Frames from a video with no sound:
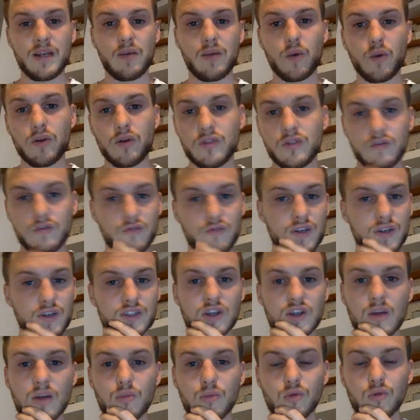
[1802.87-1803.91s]
Wilson, for
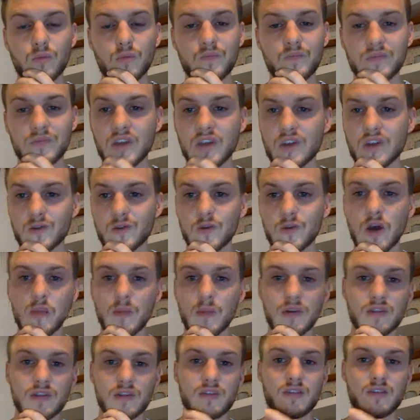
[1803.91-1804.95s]
example, Nigel
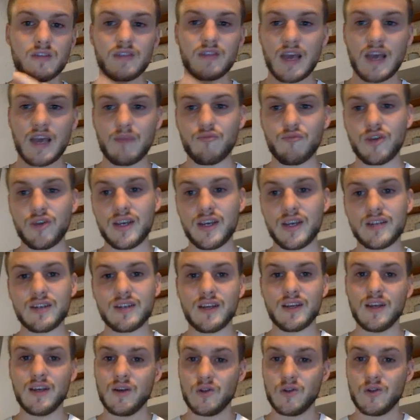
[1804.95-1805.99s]
Thomas, Sam Reed,
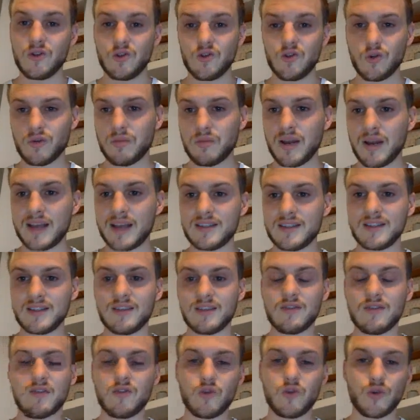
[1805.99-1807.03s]
Jordan Platten,
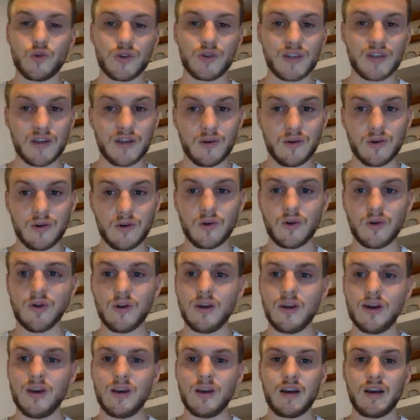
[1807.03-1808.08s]
Jordan Kilgore,
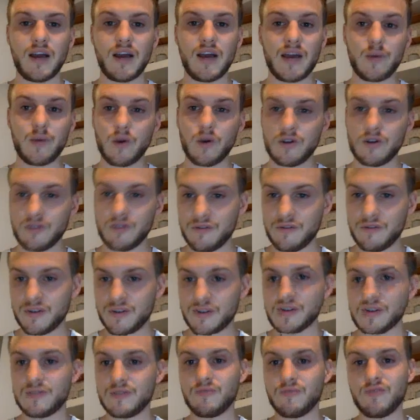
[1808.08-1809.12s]
Anwar
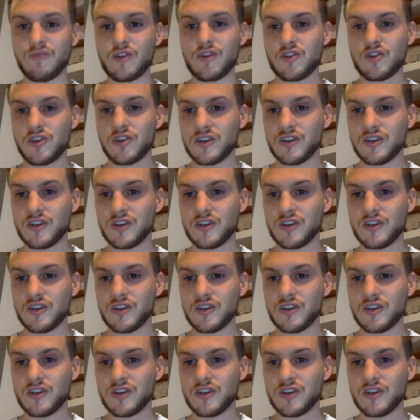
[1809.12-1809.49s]
Griffiths, Rich,